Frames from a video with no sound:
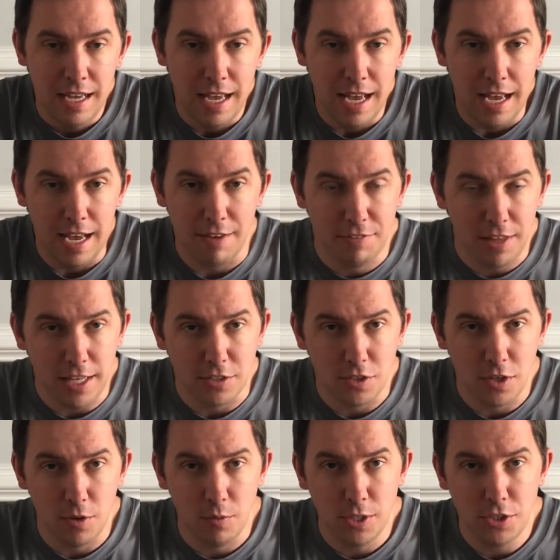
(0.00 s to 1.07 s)
after that.
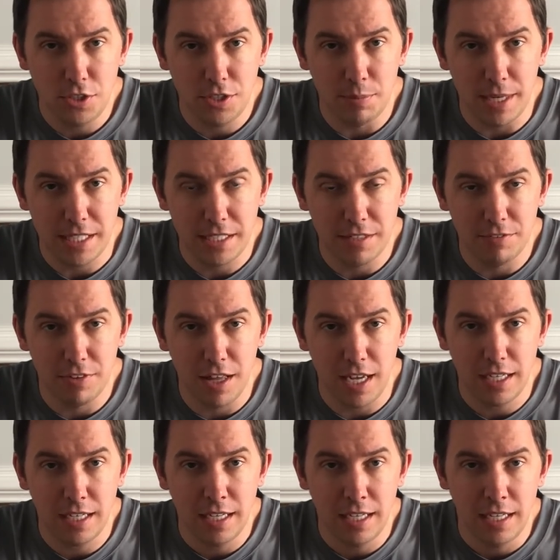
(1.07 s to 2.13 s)
So I wish you the best of
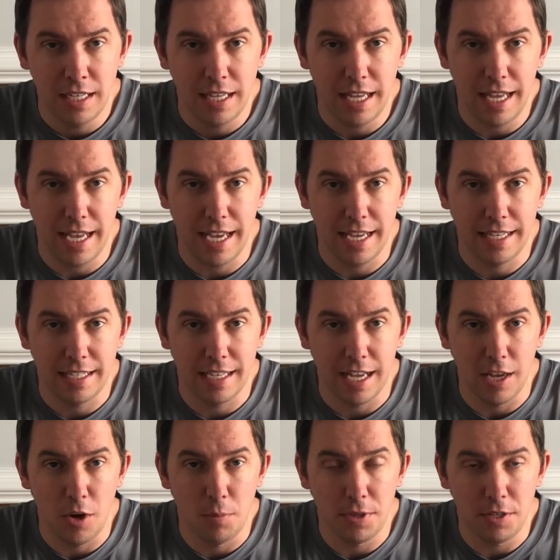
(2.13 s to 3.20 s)
luck, and I
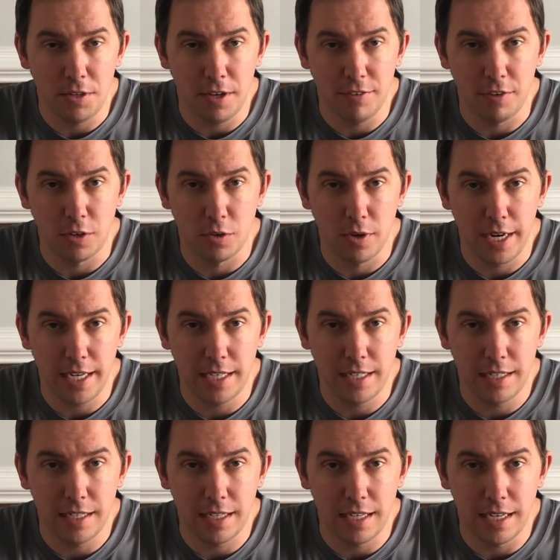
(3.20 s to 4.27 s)
hope that you have a great
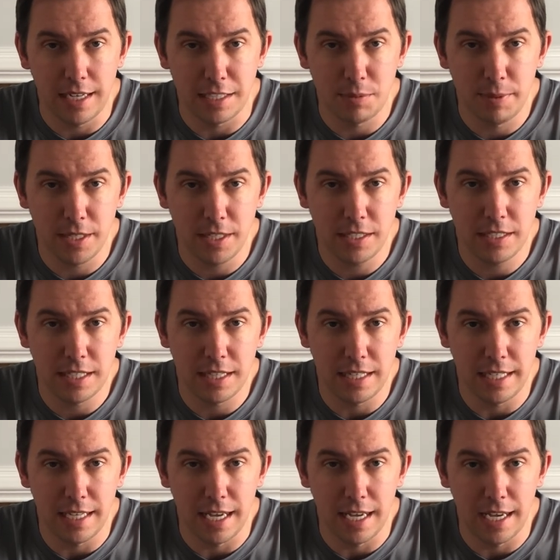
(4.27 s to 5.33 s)
experience at
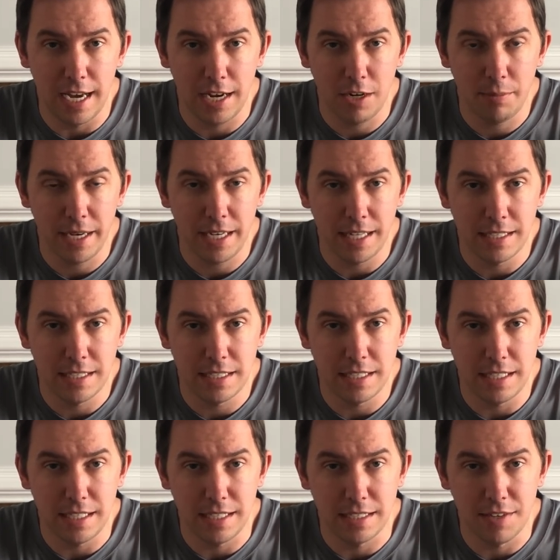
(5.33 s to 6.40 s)
the Ironman
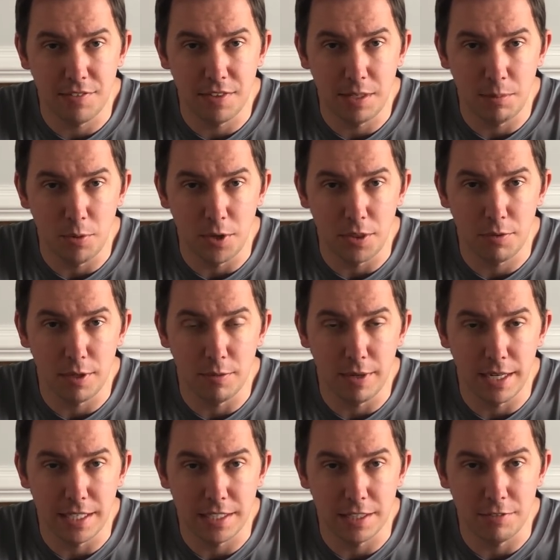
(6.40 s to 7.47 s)
NC 70.3
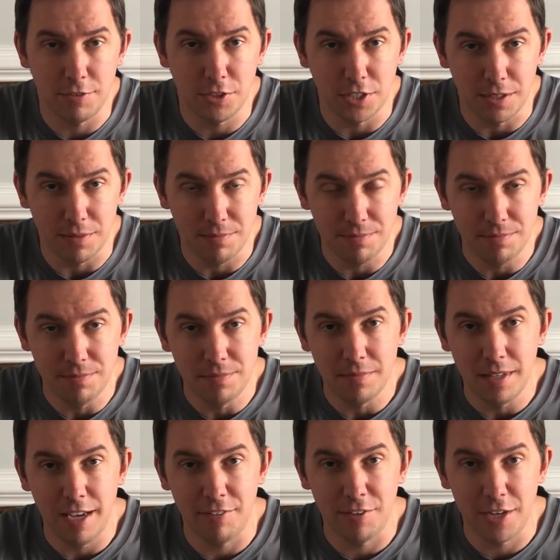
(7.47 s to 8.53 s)
race in the future.
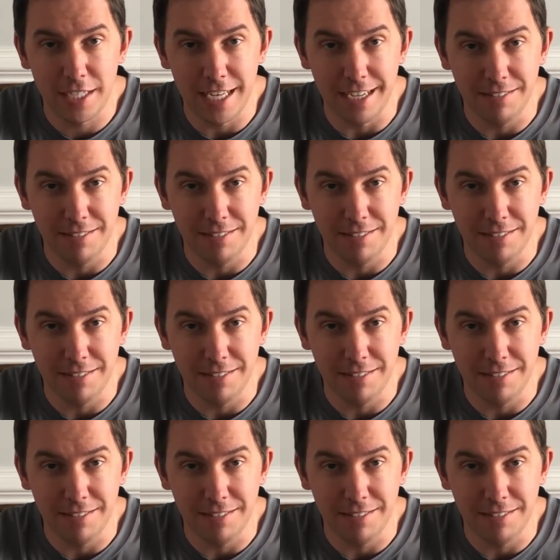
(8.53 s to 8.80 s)
Have a great day.